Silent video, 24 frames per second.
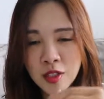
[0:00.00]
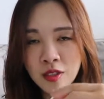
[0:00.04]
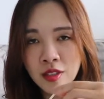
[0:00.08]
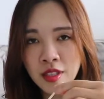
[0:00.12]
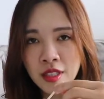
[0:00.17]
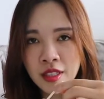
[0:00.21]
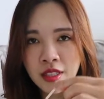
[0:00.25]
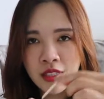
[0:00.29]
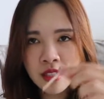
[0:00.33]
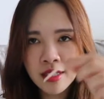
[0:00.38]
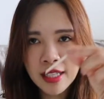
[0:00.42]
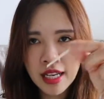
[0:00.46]
it
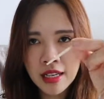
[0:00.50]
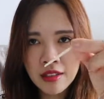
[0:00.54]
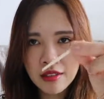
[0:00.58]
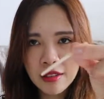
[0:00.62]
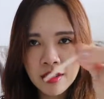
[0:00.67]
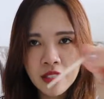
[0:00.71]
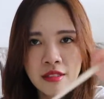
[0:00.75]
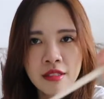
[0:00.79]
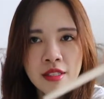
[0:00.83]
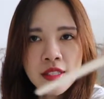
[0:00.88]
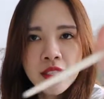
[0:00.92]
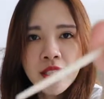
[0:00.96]
turns out
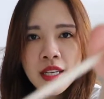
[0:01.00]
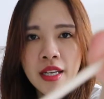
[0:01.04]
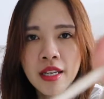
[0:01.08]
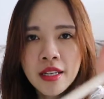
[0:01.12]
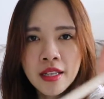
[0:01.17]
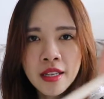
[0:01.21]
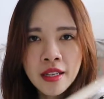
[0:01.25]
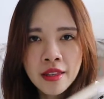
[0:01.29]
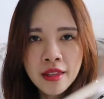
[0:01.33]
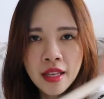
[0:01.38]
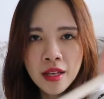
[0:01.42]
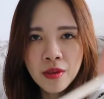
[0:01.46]
this
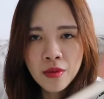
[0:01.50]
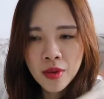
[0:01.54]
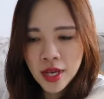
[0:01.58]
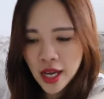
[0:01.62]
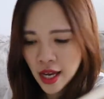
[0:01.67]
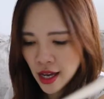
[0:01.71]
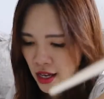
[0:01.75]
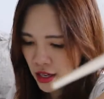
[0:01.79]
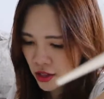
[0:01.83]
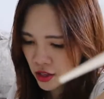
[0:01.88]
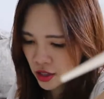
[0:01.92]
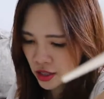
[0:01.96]
stick that we
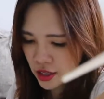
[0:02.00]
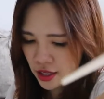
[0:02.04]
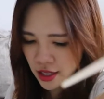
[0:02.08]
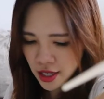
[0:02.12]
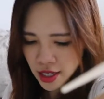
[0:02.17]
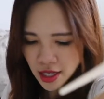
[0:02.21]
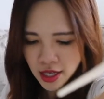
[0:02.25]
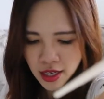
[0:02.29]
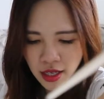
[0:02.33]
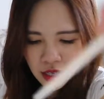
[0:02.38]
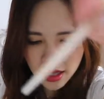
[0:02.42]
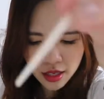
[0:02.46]
had just
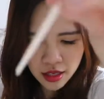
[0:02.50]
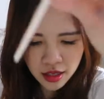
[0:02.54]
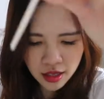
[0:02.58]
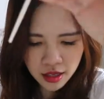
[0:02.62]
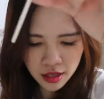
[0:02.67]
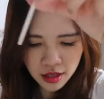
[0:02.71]
then